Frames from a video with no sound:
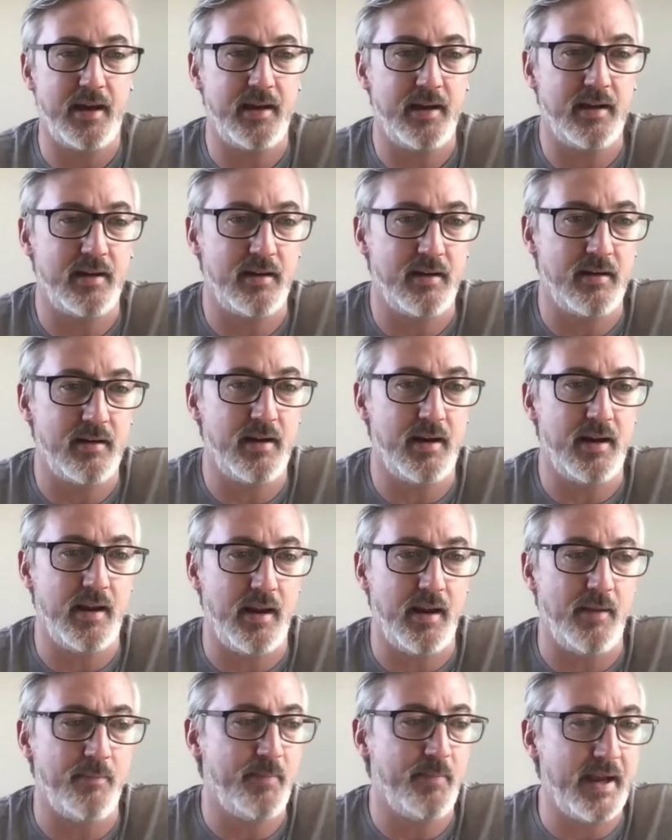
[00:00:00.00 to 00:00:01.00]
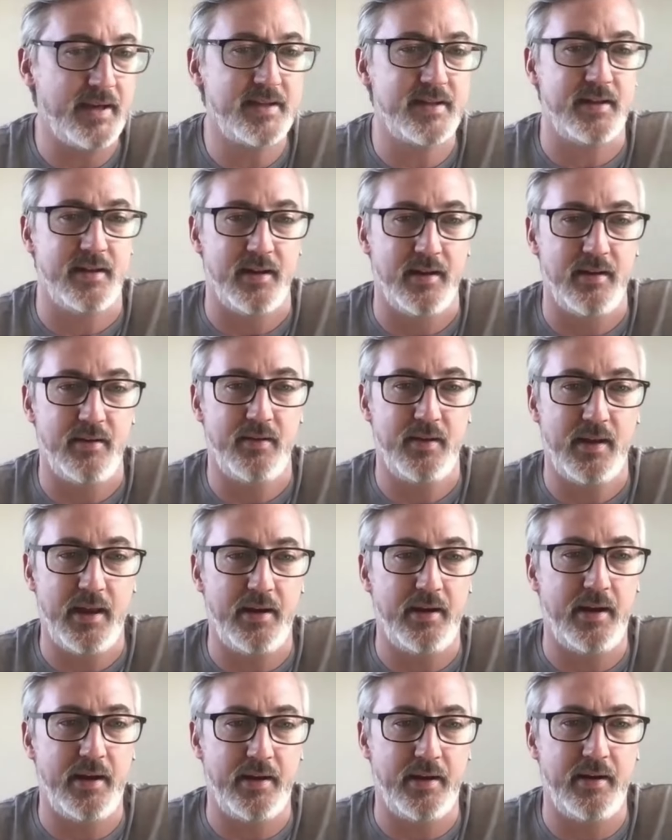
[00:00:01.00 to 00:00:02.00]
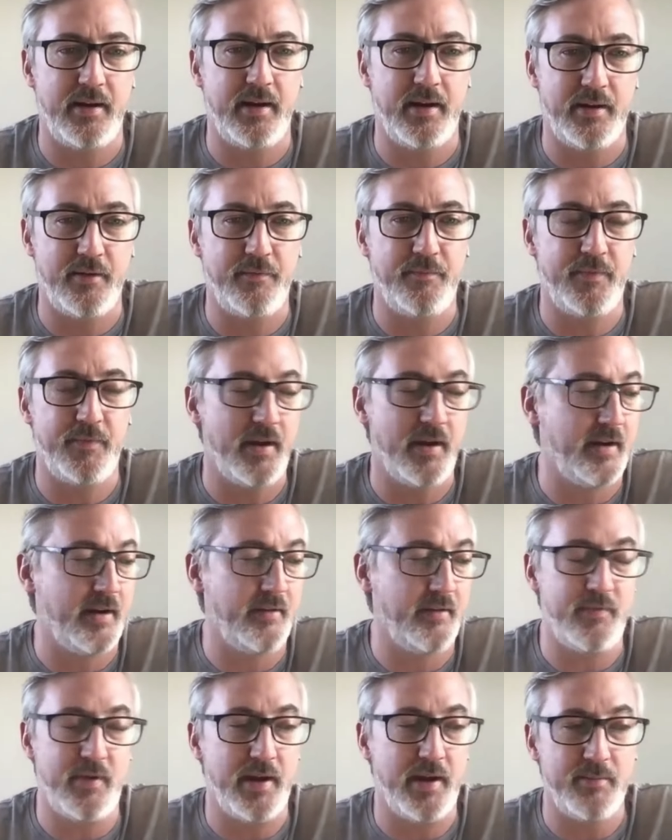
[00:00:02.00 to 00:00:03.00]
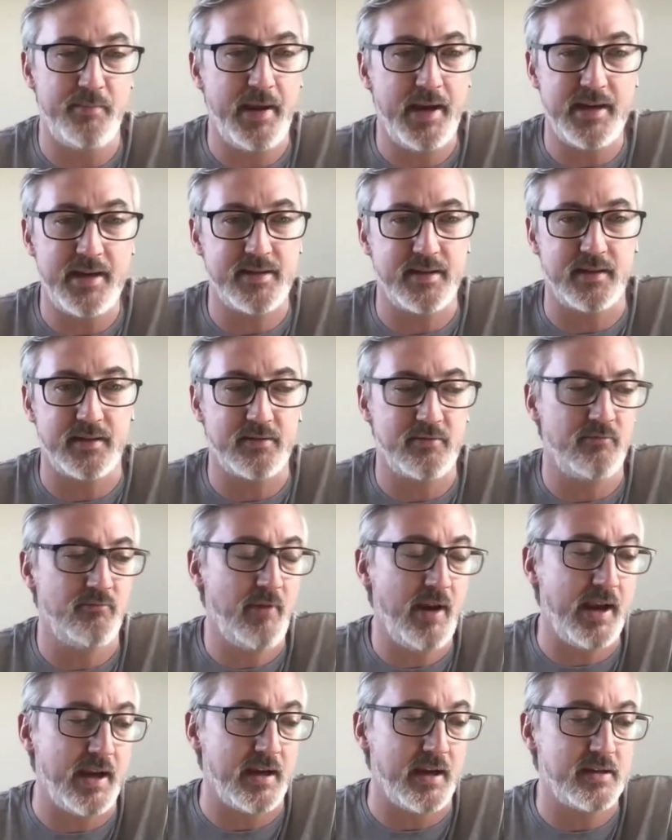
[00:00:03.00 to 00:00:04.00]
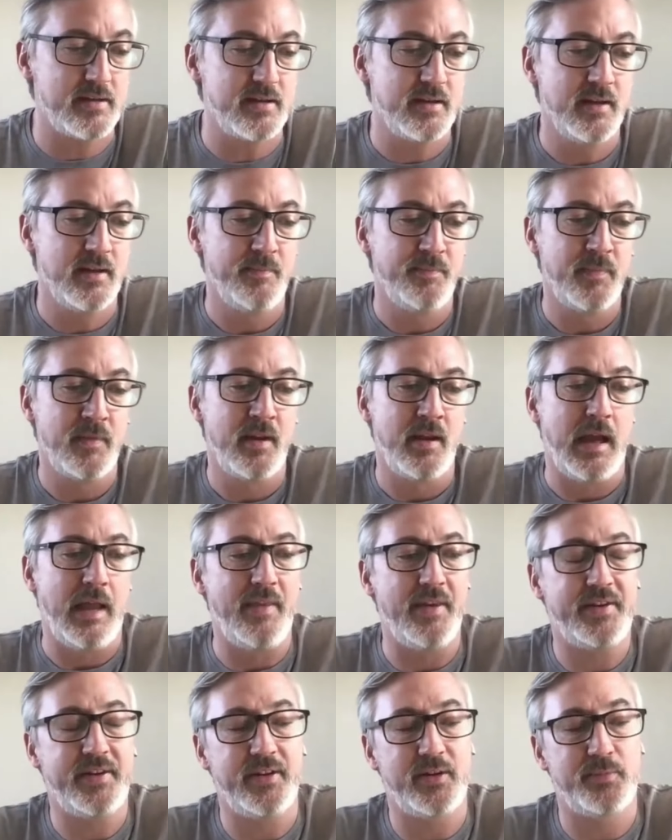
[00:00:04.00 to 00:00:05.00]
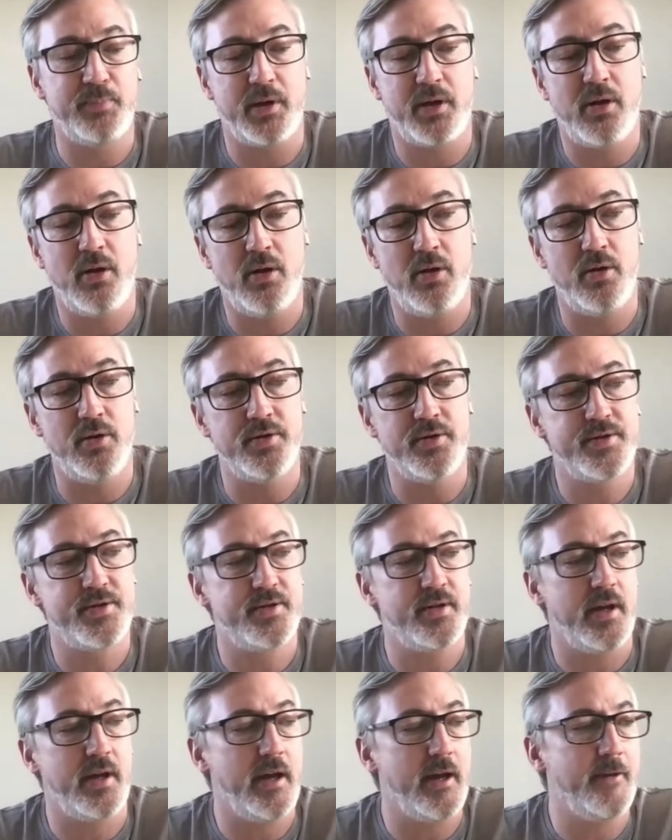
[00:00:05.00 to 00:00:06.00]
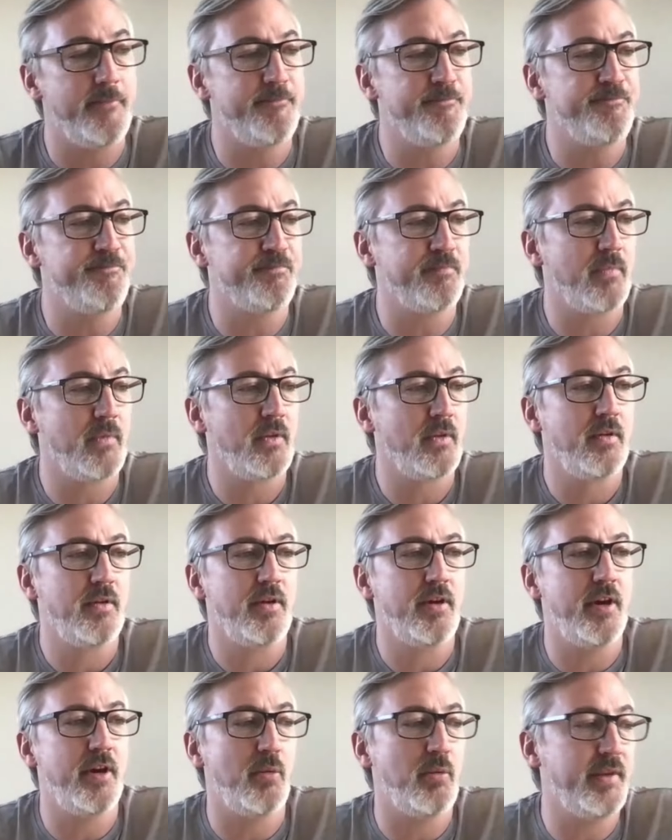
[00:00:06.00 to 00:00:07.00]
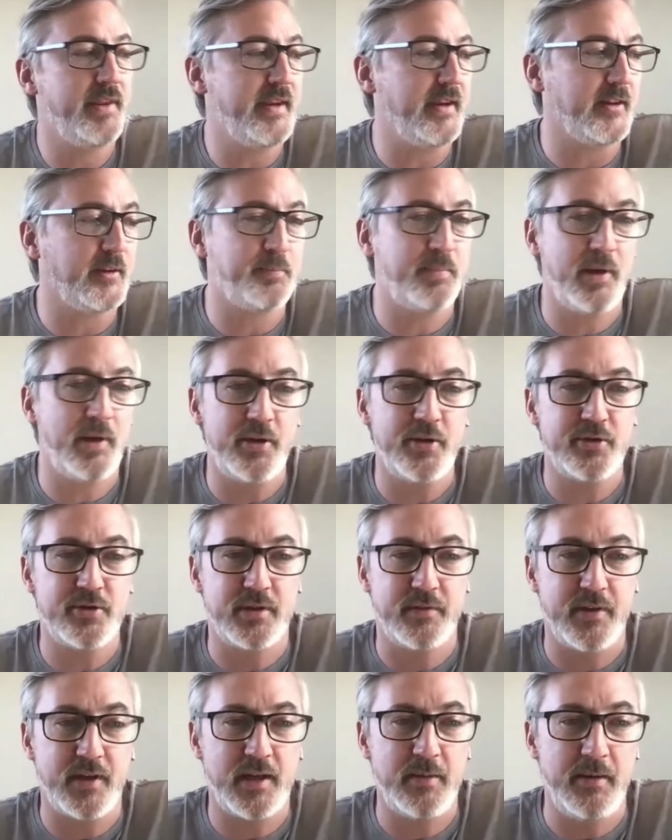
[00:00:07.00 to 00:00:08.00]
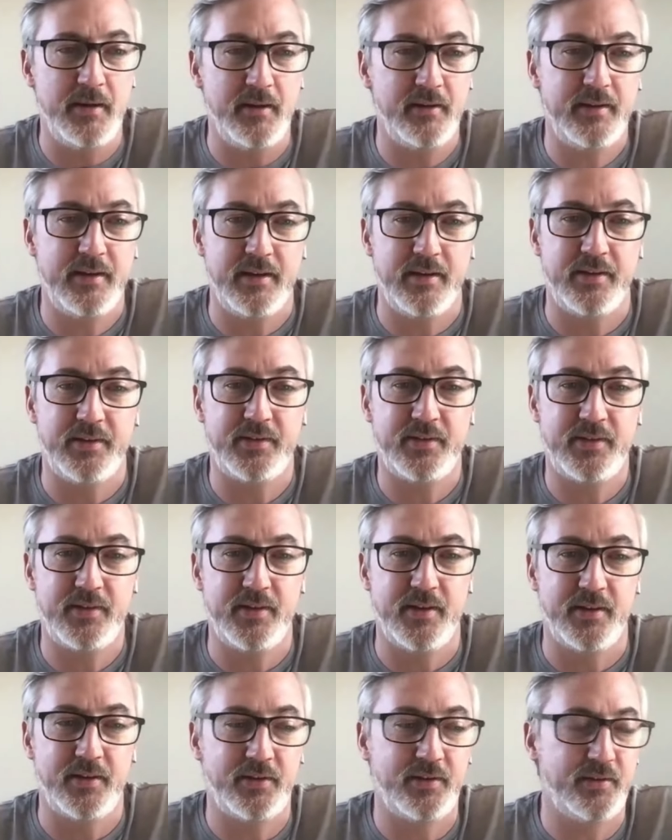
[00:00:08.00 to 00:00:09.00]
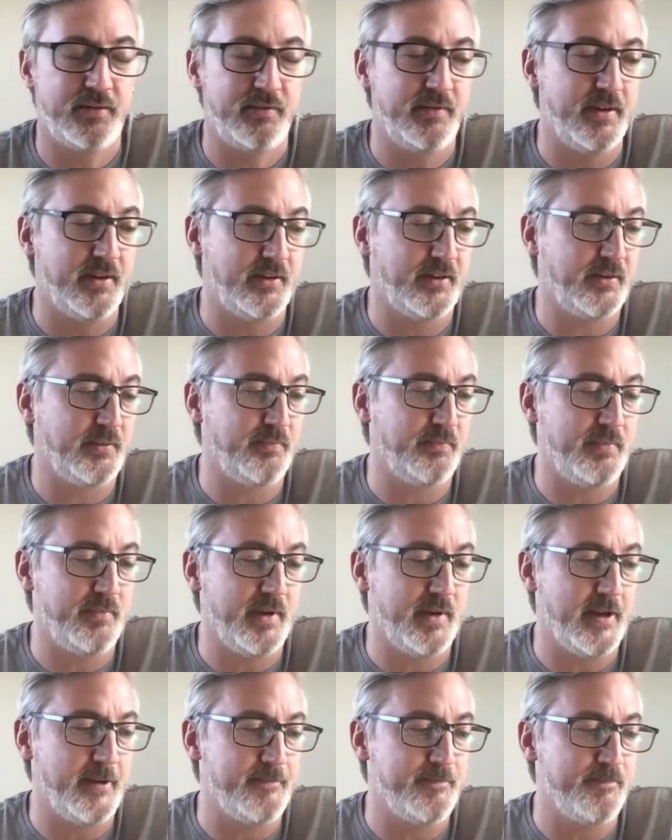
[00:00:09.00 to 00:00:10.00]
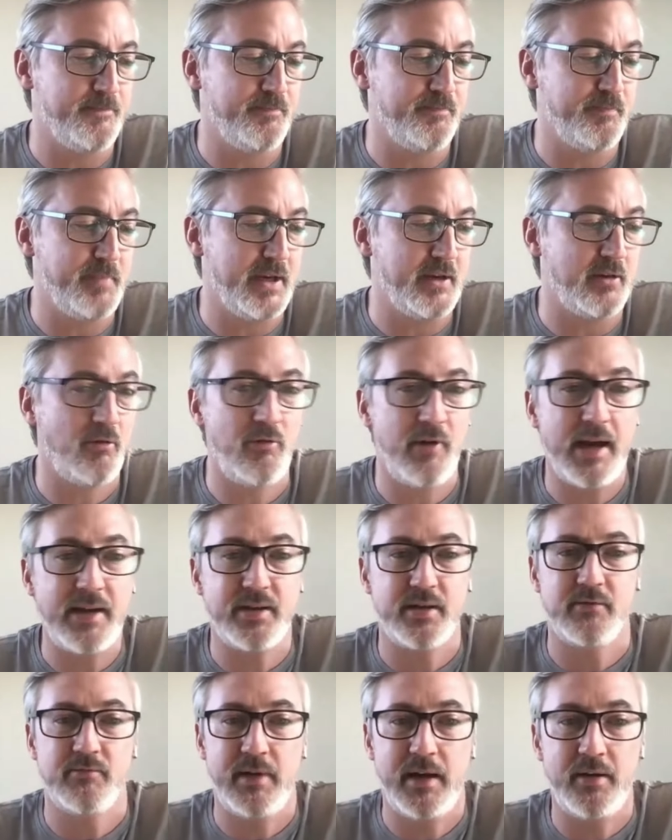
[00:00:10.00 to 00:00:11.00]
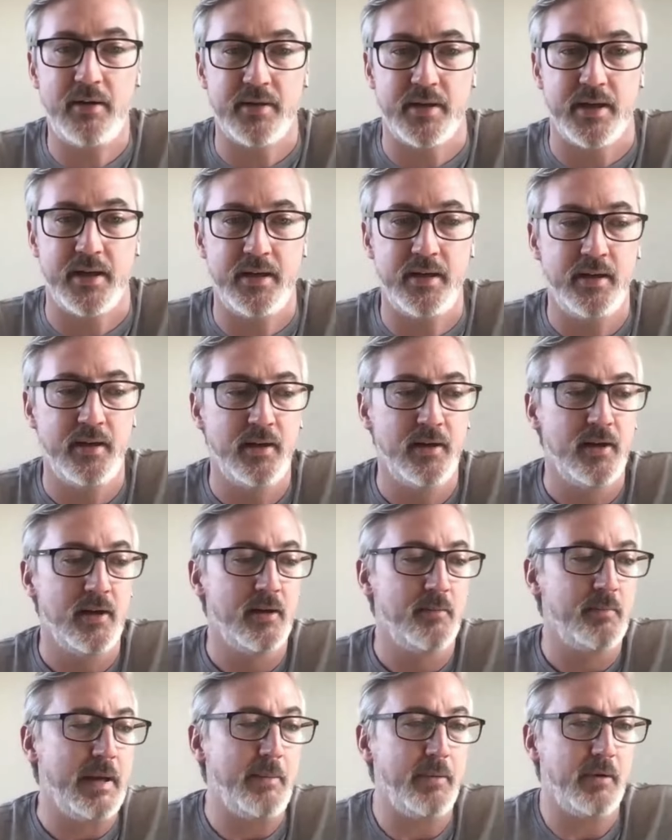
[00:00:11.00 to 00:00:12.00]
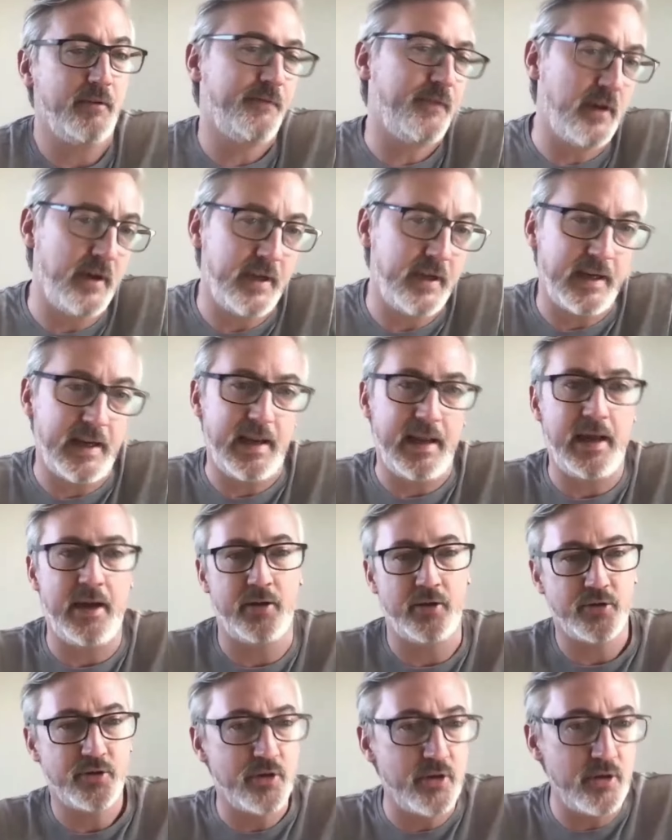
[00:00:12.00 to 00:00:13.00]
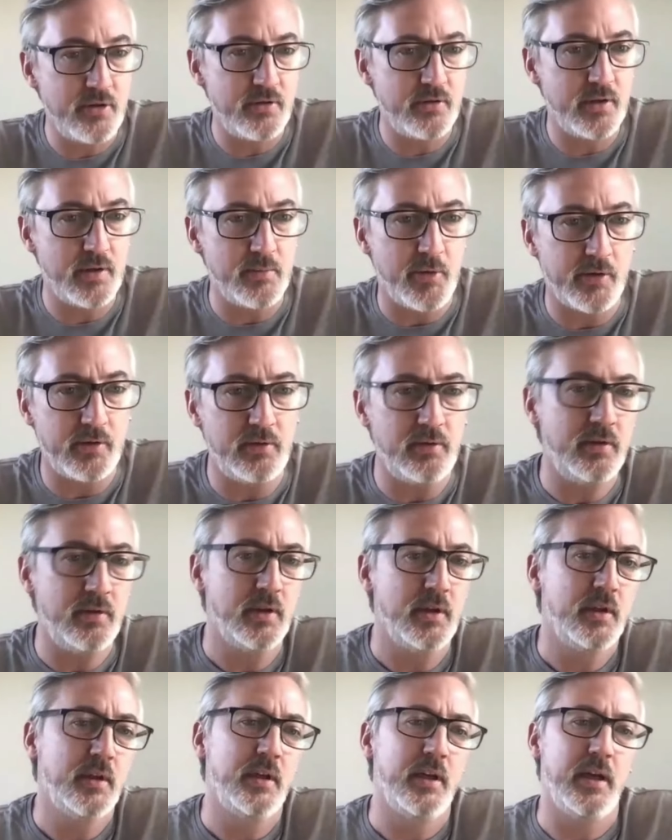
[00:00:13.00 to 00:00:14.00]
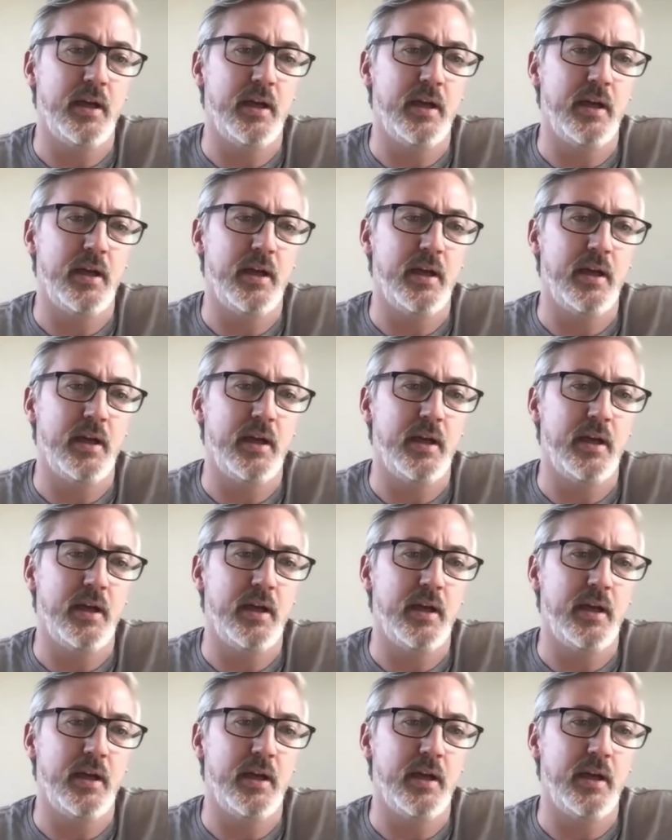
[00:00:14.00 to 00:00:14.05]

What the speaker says: getting better at an amazing rate, and this is because with the explosion of the community that's been created around it, people are finding out how to tune the model,